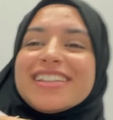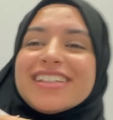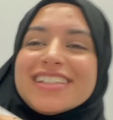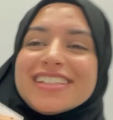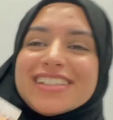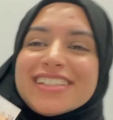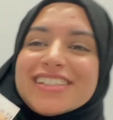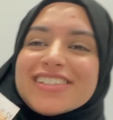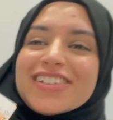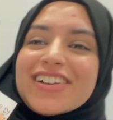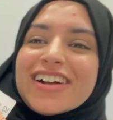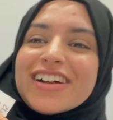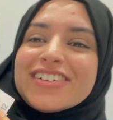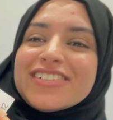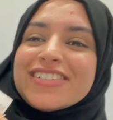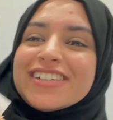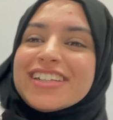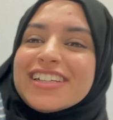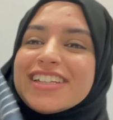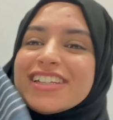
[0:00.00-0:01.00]
this is a
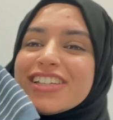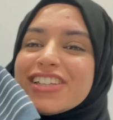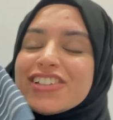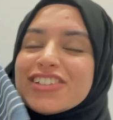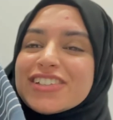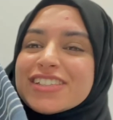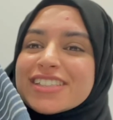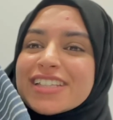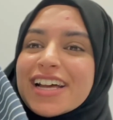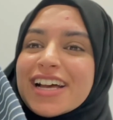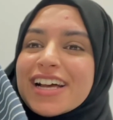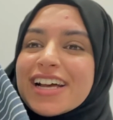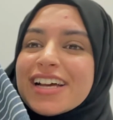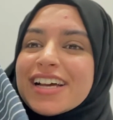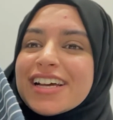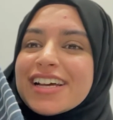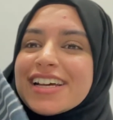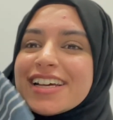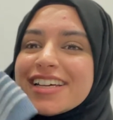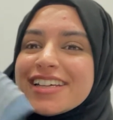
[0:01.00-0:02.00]
really cute
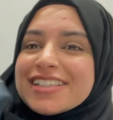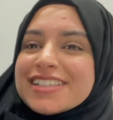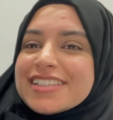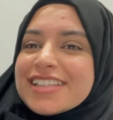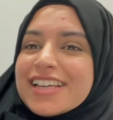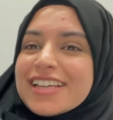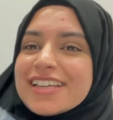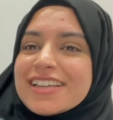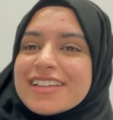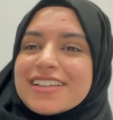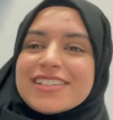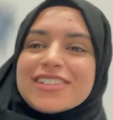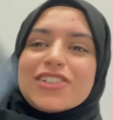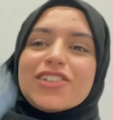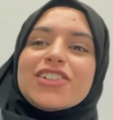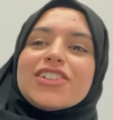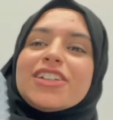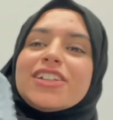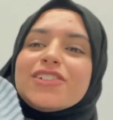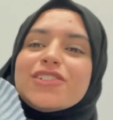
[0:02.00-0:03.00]
set. It's like it's
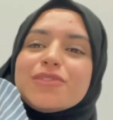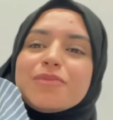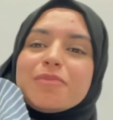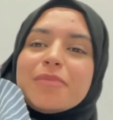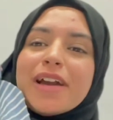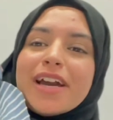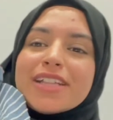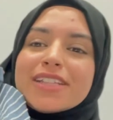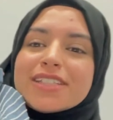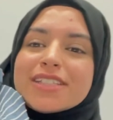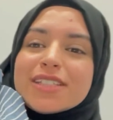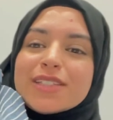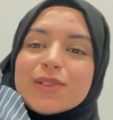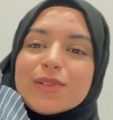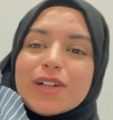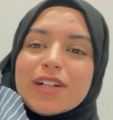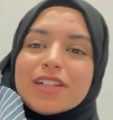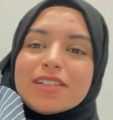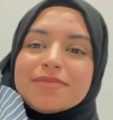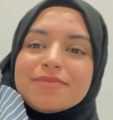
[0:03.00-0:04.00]
got little pants as
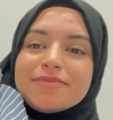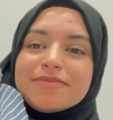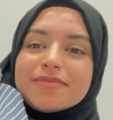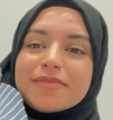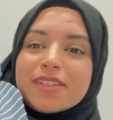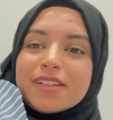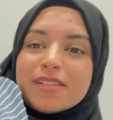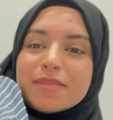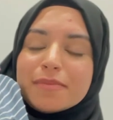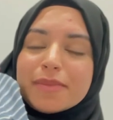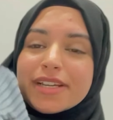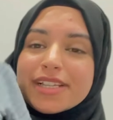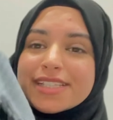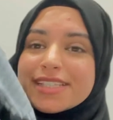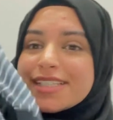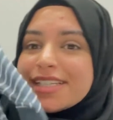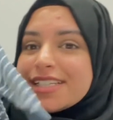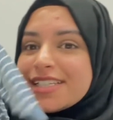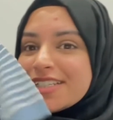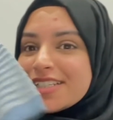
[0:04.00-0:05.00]
well, but
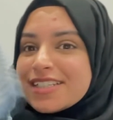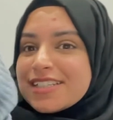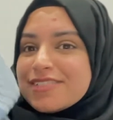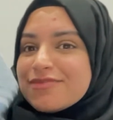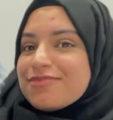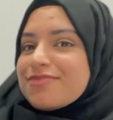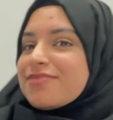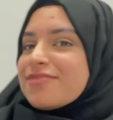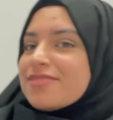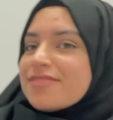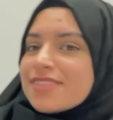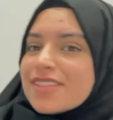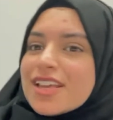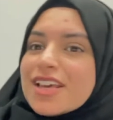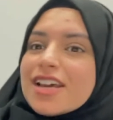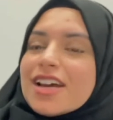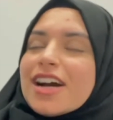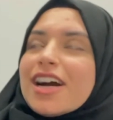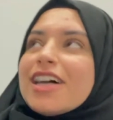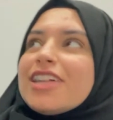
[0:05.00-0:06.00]
it's knitted.
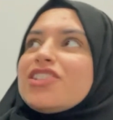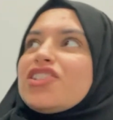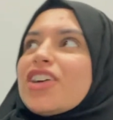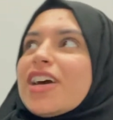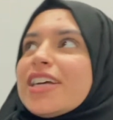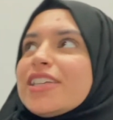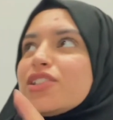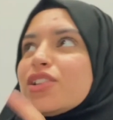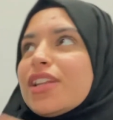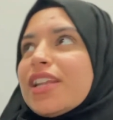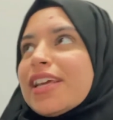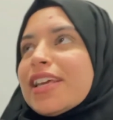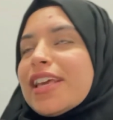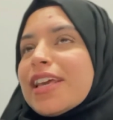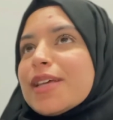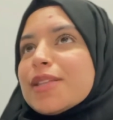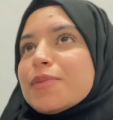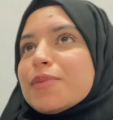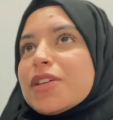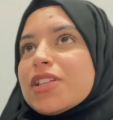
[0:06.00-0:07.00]
I'll try to
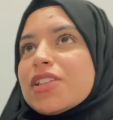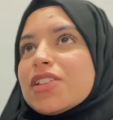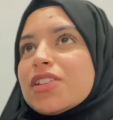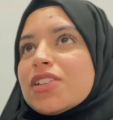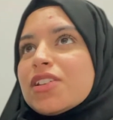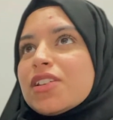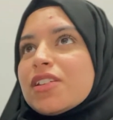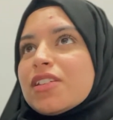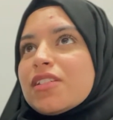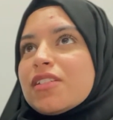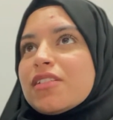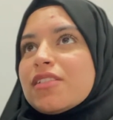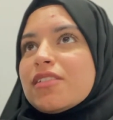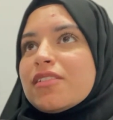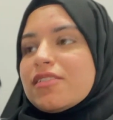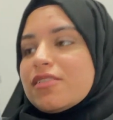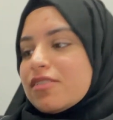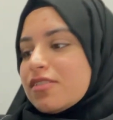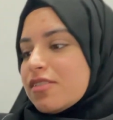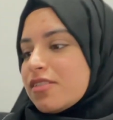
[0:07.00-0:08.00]
link as trousers much. not
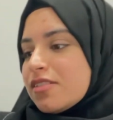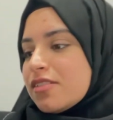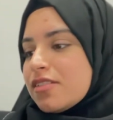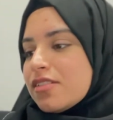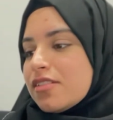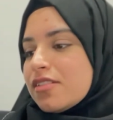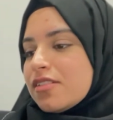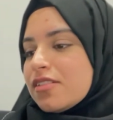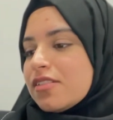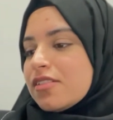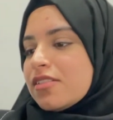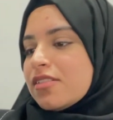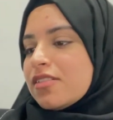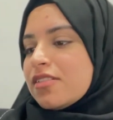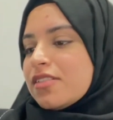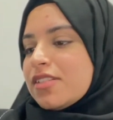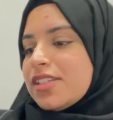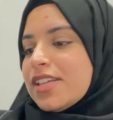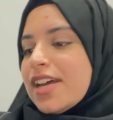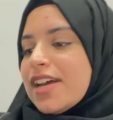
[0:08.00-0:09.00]
pants.
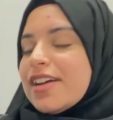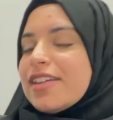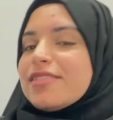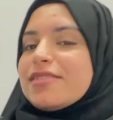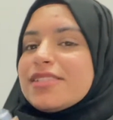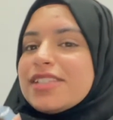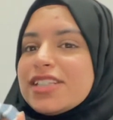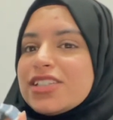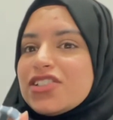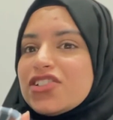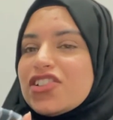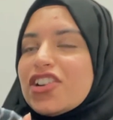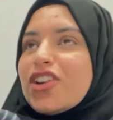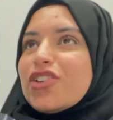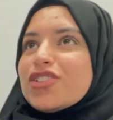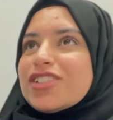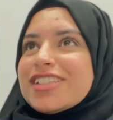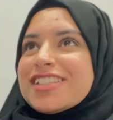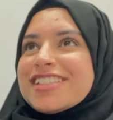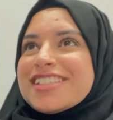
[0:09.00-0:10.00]
Yeah, knitted
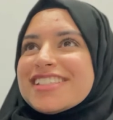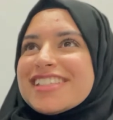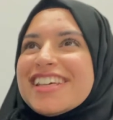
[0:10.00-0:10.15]
trousers.